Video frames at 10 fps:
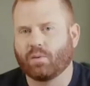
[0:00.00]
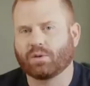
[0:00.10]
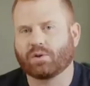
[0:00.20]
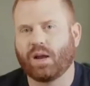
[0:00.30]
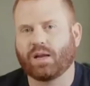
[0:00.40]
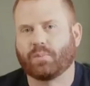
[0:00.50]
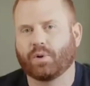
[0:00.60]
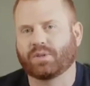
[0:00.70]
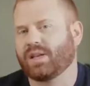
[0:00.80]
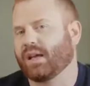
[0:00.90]
we're trying to
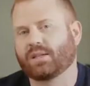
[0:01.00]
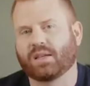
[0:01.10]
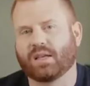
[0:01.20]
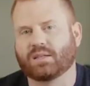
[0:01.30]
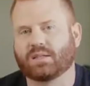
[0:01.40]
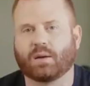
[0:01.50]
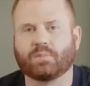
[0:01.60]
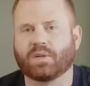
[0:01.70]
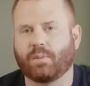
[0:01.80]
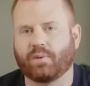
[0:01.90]
protect against
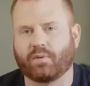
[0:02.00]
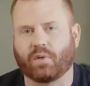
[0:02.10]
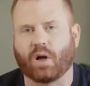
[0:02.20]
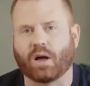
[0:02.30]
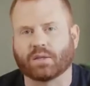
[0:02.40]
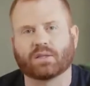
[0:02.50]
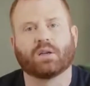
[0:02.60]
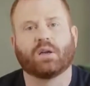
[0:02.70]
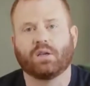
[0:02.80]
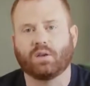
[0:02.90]
some type of loss
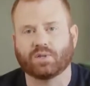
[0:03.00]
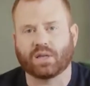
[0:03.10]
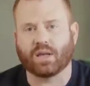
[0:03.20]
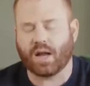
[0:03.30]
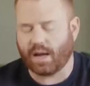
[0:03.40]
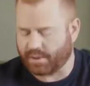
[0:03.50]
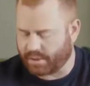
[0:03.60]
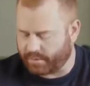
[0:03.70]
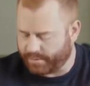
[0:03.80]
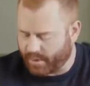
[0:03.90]
using an option.